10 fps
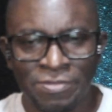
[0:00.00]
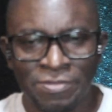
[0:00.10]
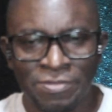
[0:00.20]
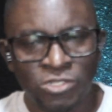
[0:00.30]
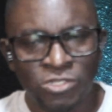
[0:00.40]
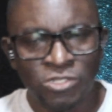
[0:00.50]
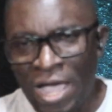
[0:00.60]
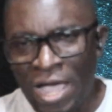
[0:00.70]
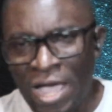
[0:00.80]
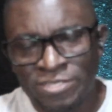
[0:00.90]
So,
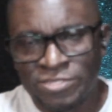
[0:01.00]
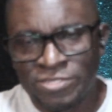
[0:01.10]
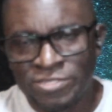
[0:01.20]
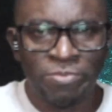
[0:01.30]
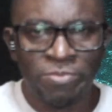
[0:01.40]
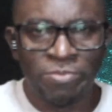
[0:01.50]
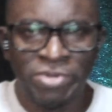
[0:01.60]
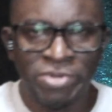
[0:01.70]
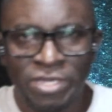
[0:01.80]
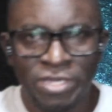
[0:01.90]
as I said from the
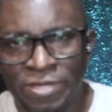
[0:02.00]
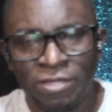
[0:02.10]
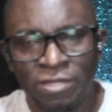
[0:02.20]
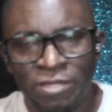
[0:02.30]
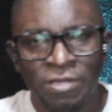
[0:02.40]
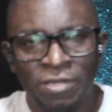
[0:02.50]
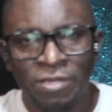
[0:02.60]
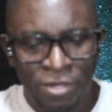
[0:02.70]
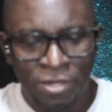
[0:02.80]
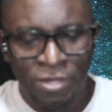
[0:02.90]
beginning, that
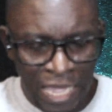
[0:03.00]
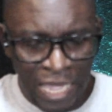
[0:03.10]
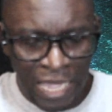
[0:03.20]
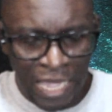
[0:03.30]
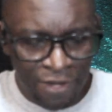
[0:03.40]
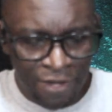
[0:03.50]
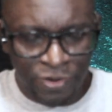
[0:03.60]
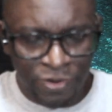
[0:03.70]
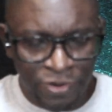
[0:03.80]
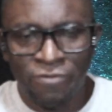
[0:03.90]

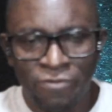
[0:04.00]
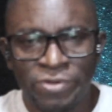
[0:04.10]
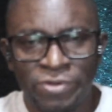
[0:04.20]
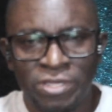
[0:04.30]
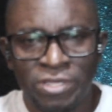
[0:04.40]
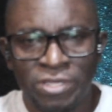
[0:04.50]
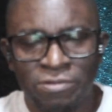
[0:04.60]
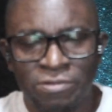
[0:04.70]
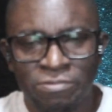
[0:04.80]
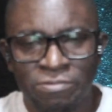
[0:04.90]
everyone
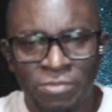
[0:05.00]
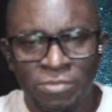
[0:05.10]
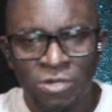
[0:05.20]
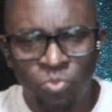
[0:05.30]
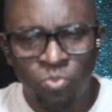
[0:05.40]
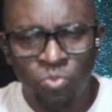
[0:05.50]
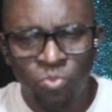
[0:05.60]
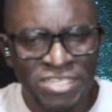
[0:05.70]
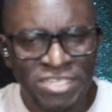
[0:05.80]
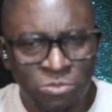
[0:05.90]

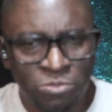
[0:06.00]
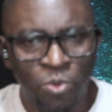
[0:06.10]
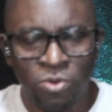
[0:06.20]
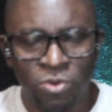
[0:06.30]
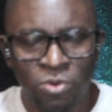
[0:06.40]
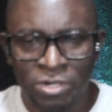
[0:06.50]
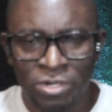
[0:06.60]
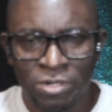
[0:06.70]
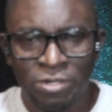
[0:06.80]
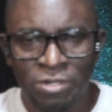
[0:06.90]
is born
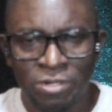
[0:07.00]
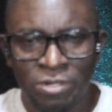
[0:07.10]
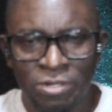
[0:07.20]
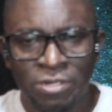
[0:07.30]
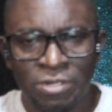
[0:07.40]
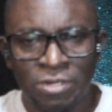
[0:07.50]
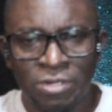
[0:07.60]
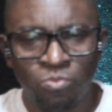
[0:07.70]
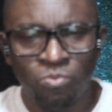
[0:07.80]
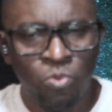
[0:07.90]

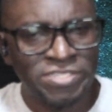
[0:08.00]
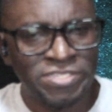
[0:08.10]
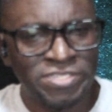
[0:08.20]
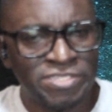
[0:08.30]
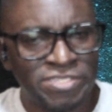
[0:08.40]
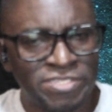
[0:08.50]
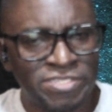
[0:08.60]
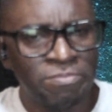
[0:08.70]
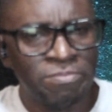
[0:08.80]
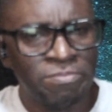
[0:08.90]
with
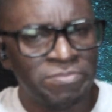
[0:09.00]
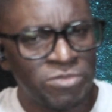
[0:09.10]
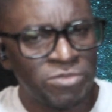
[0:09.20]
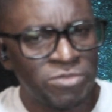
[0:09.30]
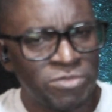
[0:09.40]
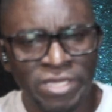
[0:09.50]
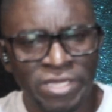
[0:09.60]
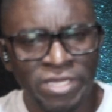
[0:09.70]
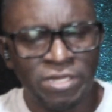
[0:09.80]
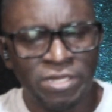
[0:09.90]
some sort of
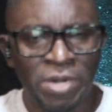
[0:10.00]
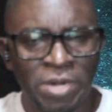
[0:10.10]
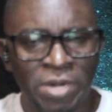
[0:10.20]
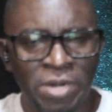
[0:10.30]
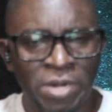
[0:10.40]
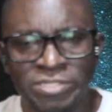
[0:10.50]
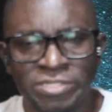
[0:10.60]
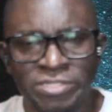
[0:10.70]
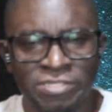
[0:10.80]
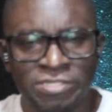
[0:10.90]
leadership abilities
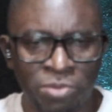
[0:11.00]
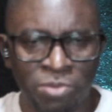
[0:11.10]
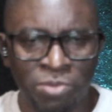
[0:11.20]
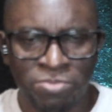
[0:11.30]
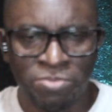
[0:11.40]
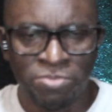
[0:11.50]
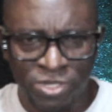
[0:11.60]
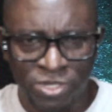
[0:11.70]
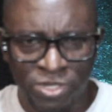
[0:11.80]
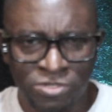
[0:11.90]
and capabilities.
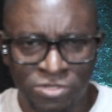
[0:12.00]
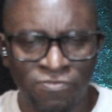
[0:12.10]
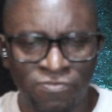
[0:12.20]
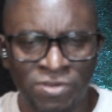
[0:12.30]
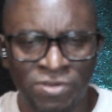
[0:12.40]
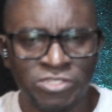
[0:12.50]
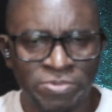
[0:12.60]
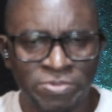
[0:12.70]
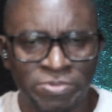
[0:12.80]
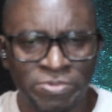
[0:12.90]
Because if
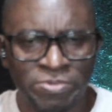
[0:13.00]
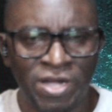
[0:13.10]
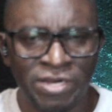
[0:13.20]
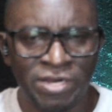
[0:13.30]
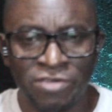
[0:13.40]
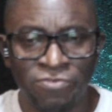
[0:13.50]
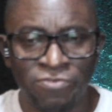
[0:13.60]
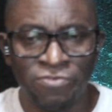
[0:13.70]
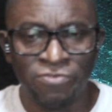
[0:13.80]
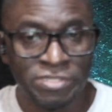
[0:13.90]
leadership is defined as
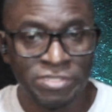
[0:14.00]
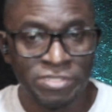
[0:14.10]
influence,